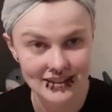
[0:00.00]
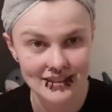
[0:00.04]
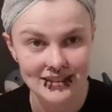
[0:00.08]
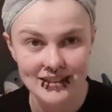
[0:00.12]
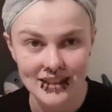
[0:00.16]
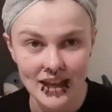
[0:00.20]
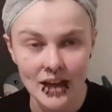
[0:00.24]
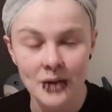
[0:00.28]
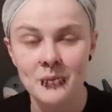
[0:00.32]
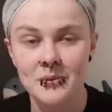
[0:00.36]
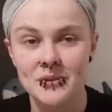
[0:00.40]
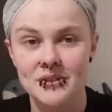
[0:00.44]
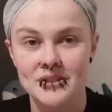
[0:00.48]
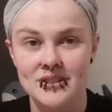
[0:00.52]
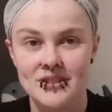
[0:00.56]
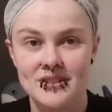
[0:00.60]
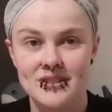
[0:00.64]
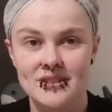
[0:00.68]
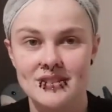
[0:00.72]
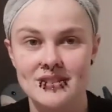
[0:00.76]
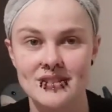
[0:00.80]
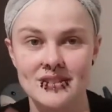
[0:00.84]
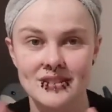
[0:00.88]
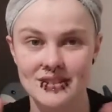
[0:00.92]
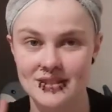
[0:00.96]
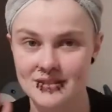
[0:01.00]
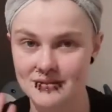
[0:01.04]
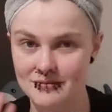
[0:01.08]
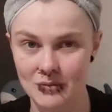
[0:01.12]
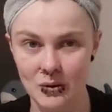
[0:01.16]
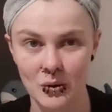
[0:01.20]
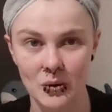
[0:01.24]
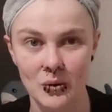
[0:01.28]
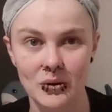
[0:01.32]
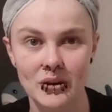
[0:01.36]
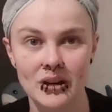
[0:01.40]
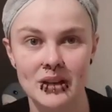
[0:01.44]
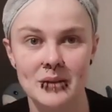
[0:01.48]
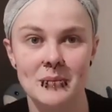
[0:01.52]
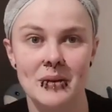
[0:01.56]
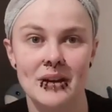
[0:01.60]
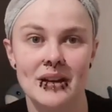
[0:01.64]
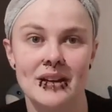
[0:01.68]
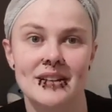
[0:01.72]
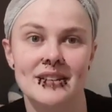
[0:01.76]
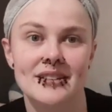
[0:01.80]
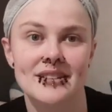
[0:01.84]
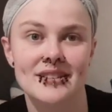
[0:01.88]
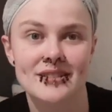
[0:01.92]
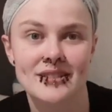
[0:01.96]
That was hurting my
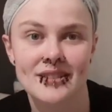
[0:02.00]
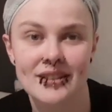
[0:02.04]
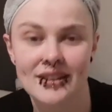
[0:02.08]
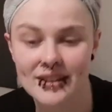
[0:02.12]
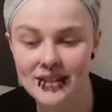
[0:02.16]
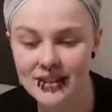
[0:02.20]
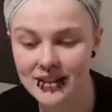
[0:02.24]
eyes.